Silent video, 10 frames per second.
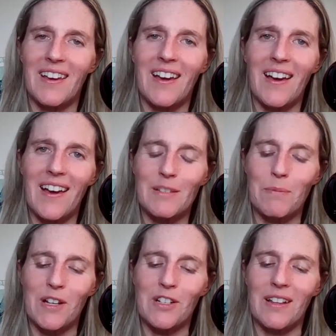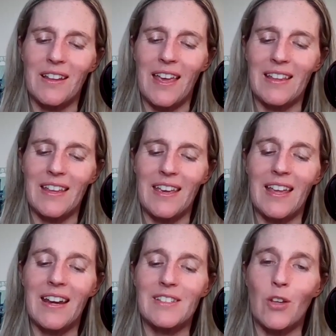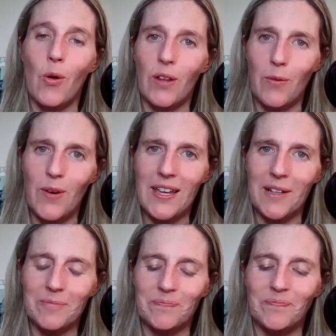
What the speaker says: especially lately. It is Holy Week.